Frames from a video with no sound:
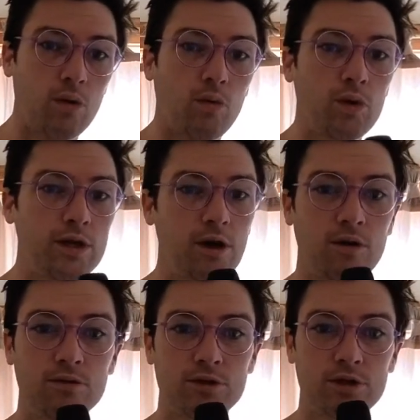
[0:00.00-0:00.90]
We
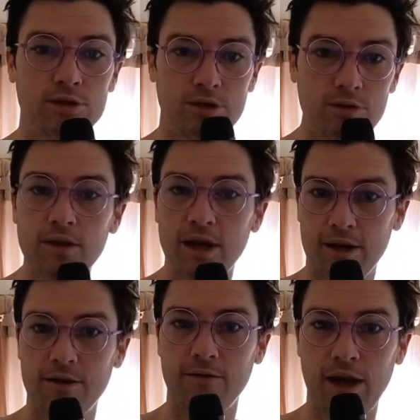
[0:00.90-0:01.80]
don't just do that
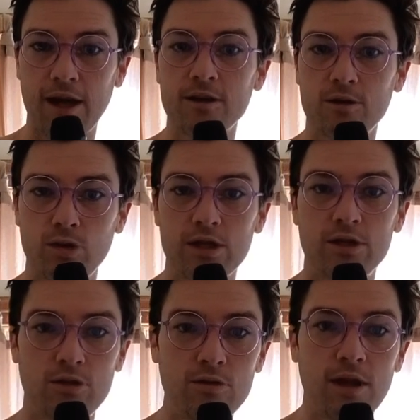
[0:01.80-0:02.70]
in a vacuum. We
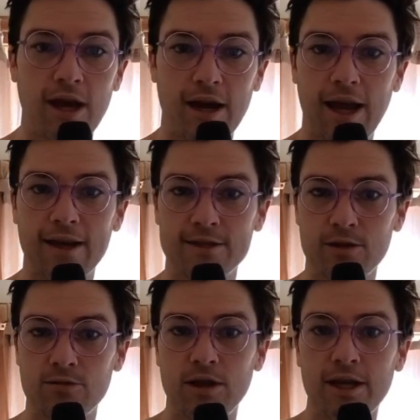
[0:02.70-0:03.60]
do that as it
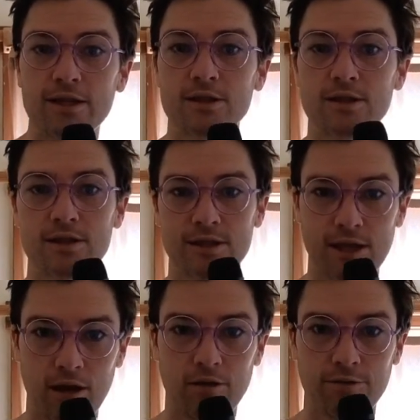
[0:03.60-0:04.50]
relates to
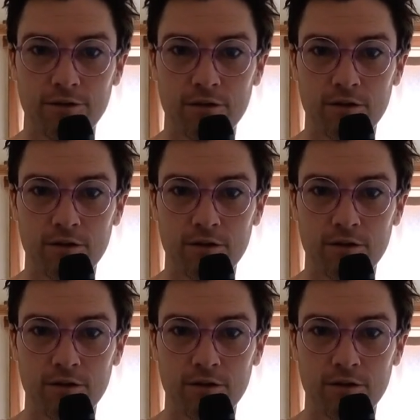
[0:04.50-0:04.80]
self.